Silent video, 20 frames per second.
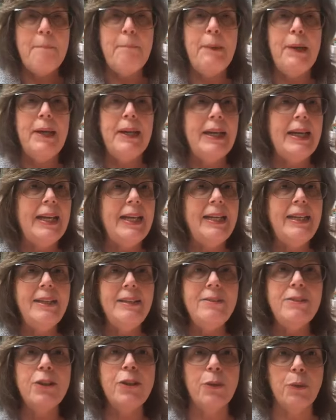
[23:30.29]
But it
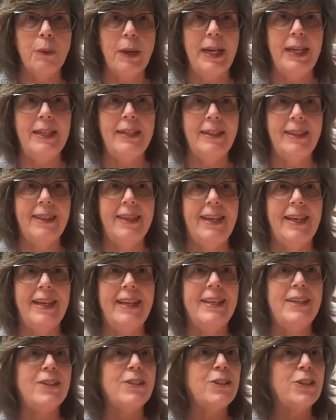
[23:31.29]
is a great
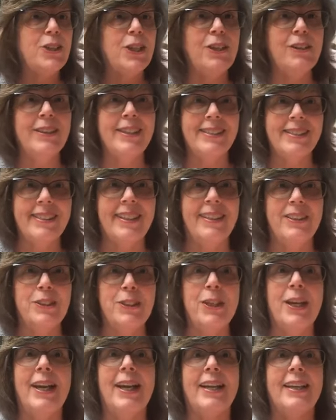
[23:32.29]
thing. Share the
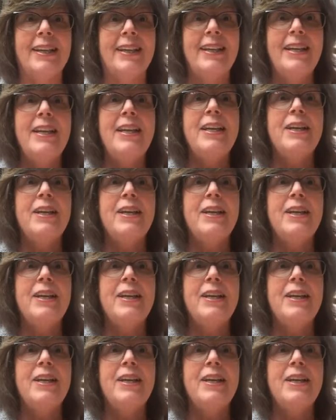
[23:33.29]
sunshine.